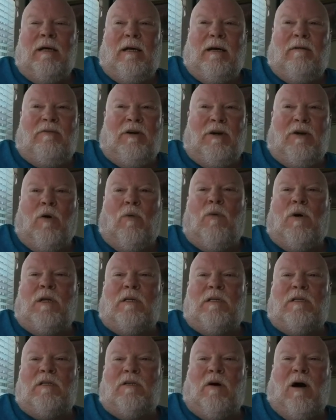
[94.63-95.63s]
If you don't want
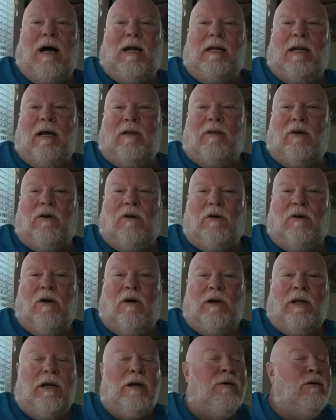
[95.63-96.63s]
it to slide down the hook
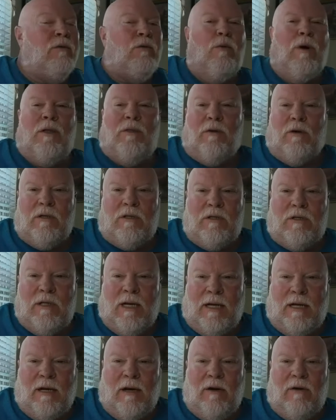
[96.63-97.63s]
on you, whether it's
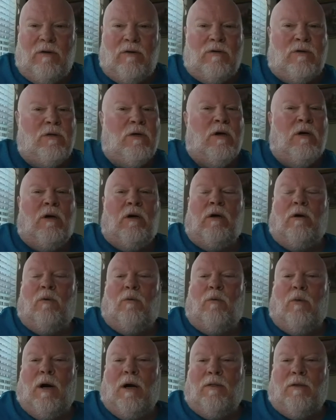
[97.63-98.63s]
Senkos,
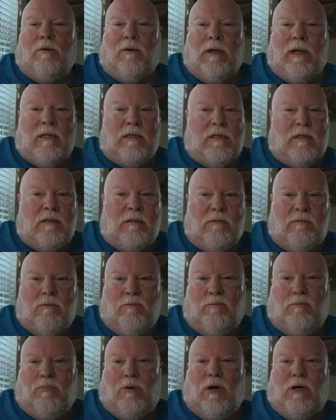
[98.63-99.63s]
whether it's
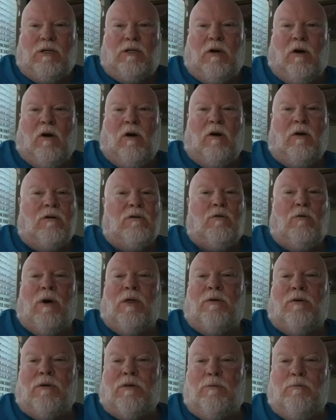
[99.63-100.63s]
brush hogs,
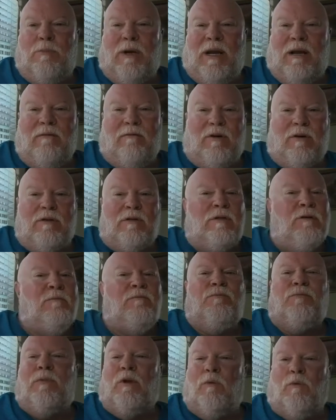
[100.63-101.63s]
whether it's beavers,
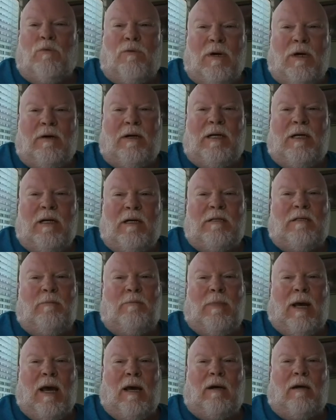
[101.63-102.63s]
really
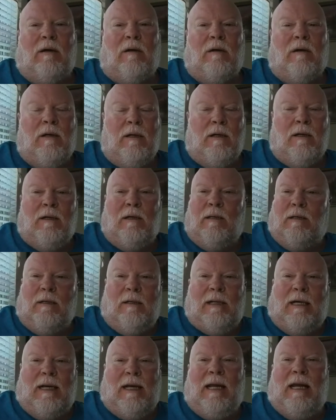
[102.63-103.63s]
doesn't matter.
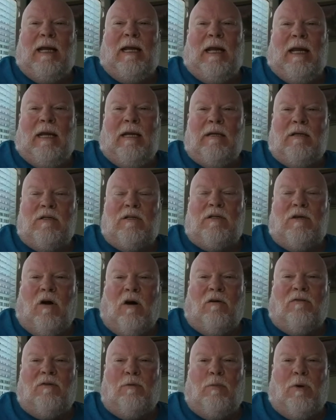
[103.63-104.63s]
Any
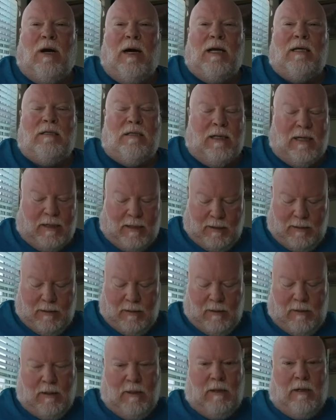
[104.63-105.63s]
soft plastic.
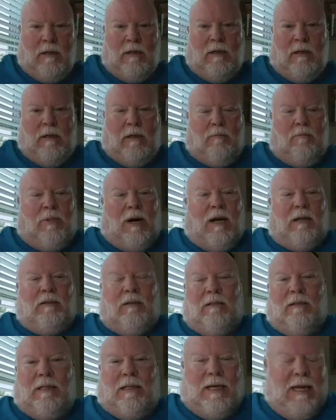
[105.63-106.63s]

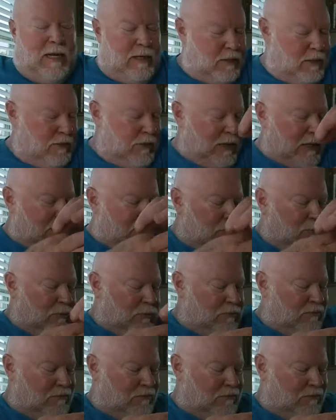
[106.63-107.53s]
But the key to it is,